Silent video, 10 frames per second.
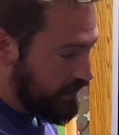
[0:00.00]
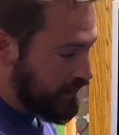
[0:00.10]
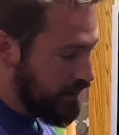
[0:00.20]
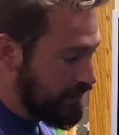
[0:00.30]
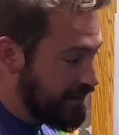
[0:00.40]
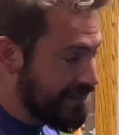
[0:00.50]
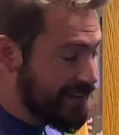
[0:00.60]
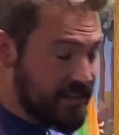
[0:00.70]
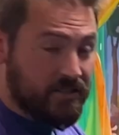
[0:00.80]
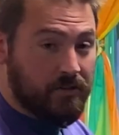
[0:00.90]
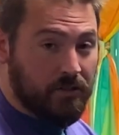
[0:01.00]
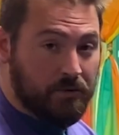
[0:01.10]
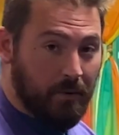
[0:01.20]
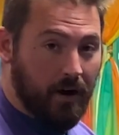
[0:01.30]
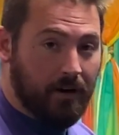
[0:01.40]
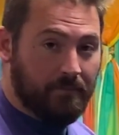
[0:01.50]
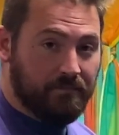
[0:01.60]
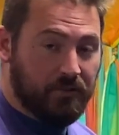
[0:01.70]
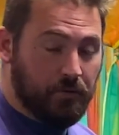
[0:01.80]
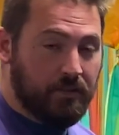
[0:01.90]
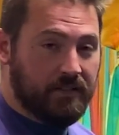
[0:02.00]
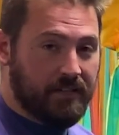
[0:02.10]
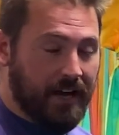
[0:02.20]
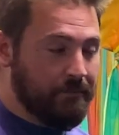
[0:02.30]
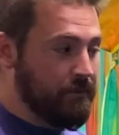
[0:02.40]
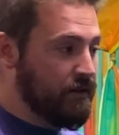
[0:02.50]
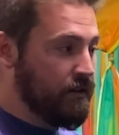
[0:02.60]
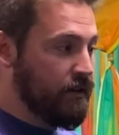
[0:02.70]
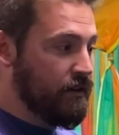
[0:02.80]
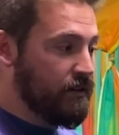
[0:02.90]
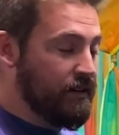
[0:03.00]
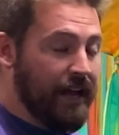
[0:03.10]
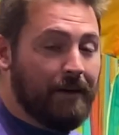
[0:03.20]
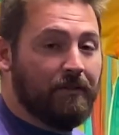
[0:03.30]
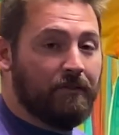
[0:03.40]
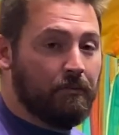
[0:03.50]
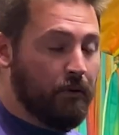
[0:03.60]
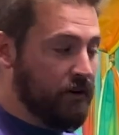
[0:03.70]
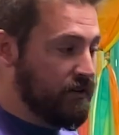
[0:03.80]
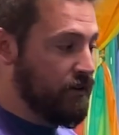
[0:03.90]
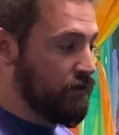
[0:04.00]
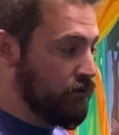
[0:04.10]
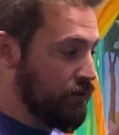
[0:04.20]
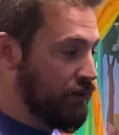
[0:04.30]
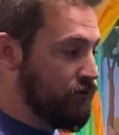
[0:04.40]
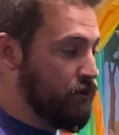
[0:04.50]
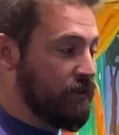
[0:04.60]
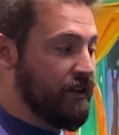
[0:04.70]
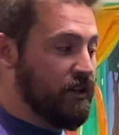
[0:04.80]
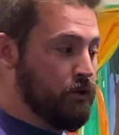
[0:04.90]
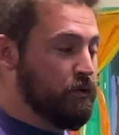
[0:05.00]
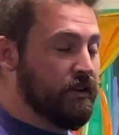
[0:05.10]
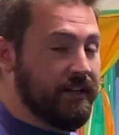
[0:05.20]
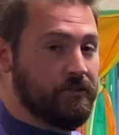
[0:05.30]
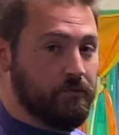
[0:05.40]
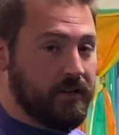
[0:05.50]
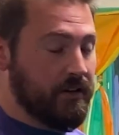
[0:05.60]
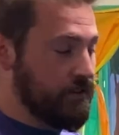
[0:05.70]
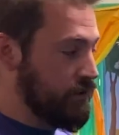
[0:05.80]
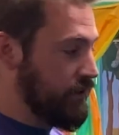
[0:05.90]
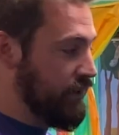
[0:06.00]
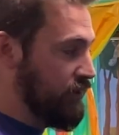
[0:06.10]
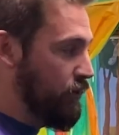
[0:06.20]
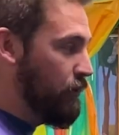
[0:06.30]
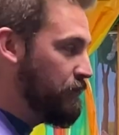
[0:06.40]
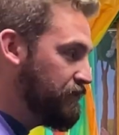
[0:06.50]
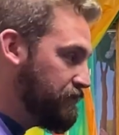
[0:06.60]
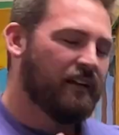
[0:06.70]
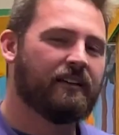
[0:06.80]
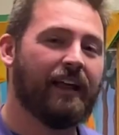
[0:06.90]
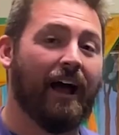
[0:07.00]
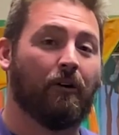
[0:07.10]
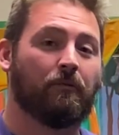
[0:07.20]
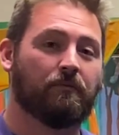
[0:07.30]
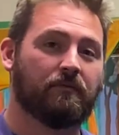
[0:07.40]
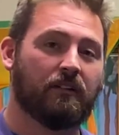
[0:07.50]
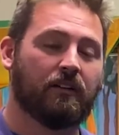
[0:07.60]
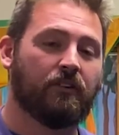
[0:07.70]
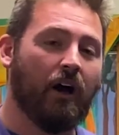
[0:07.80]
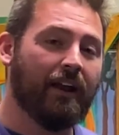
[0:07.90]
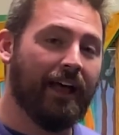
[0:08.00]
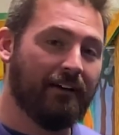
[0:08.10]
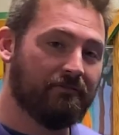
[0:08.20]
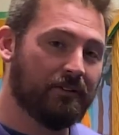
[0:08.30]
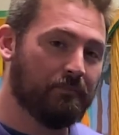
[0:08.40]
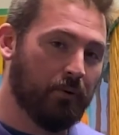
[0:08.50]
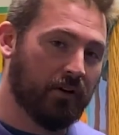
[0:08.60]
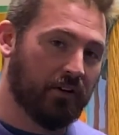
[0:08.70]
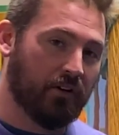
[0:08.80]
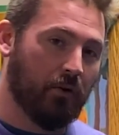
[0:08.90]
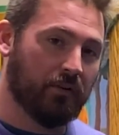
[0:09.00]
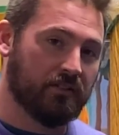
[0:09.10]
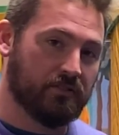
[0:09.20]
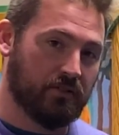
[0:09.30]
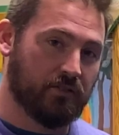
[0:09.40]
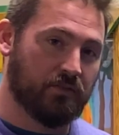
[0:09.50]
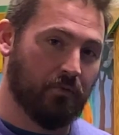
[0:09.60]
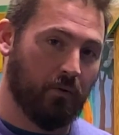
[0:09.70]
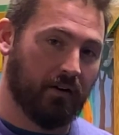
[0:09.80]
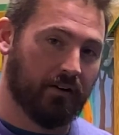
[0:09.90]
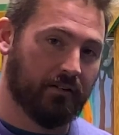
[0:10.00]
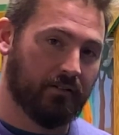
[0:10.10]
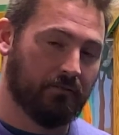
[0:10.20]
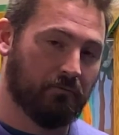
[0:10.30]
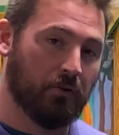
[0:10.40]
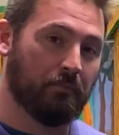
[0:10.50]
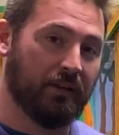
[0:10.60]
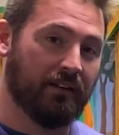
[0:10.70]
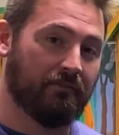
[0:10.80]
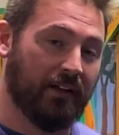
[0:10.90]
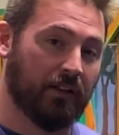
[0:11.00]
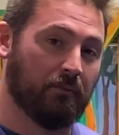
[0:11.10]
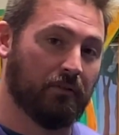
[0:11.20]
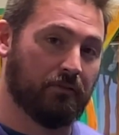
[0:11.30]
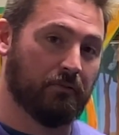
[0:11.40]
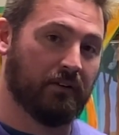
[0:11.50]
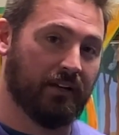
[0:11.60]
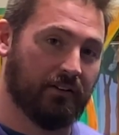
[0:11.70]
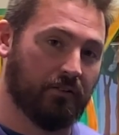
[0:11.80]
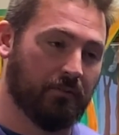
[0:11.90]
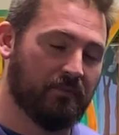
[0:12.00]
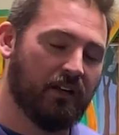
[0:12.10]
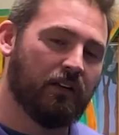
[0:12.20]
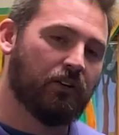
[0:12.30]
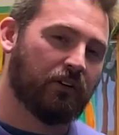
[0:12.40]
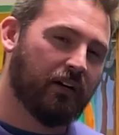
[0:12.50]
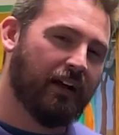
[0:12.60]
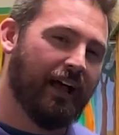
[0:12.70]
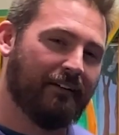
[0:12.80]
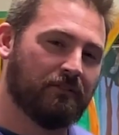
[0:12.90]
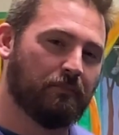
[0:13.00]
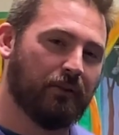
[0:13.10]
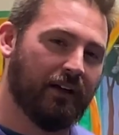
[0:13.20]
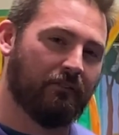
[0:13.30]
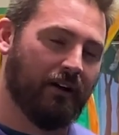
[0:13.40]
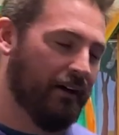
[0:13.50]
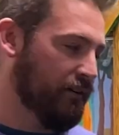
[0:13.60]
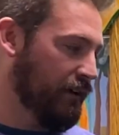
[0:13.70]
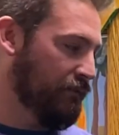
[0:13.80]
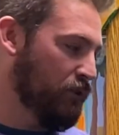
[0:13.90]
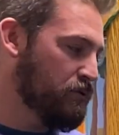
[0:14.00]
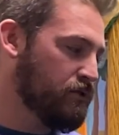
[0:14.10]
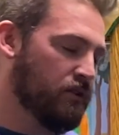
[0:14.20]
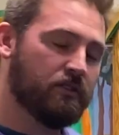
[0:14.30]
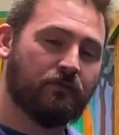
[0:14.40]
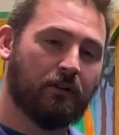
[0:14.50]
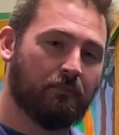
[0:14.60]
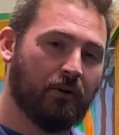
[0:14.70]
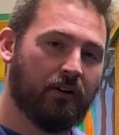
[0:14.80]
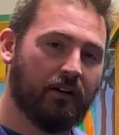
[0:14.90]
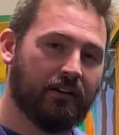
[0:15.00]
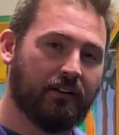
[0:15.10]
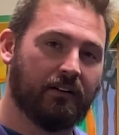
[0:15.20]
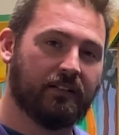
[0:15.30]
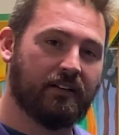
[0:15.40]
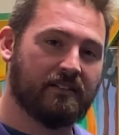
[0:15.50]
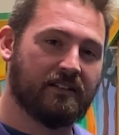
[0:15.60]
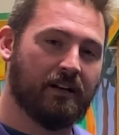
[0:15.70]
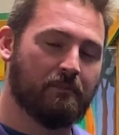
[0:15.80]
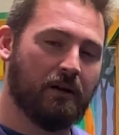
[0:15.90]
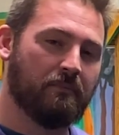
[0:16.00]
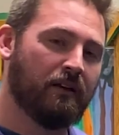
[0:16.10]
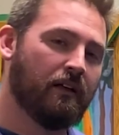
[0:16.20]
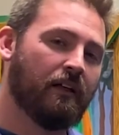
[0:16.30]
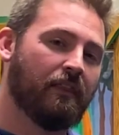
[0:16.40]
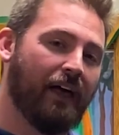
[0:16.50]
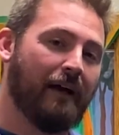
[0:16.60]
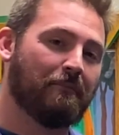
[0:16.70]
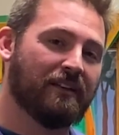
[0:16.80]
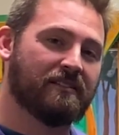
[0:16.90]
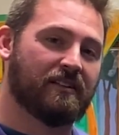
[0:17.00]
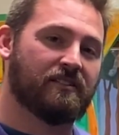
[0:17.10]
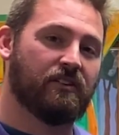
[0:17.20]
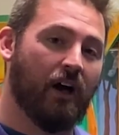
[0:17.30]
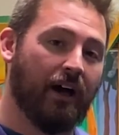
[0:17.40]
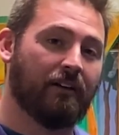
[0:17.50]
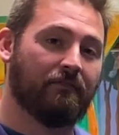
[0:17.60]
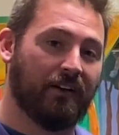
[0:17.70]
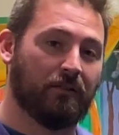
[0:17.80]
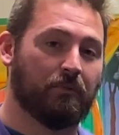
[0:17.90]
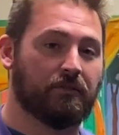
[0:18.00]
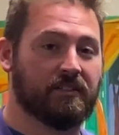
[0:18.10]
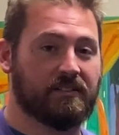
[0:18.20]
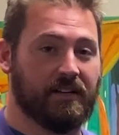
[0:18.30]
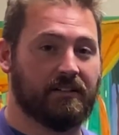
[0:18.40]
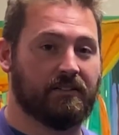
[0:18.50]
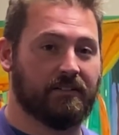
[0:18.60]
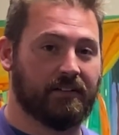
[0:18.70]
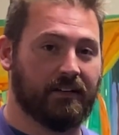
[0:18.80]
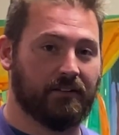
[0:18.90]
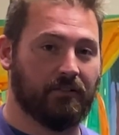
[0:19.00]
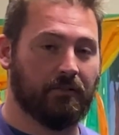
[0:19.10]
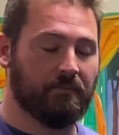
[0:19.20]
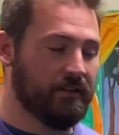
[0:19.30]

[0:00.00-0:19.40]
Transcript: And in this search bar, you can type the name of a book that you're looking for that you would like to read on your Kindle. Now, not every book you're going to search for will be available through Kindle. You're going to have to play around. If you search for a book on here and it doesn't come up, that means it's not available to send to your Kindle.